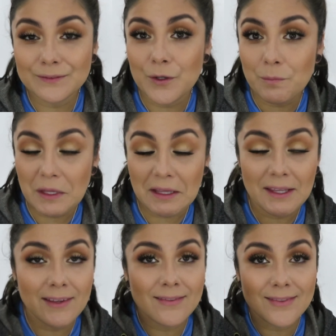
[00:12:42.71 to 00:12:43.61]
For
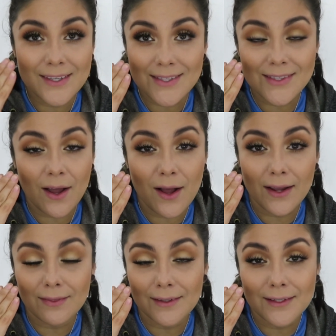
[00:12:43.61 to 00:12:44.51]
me, this
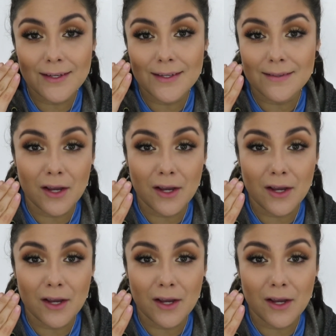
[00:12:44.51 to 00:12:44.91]
eyelid is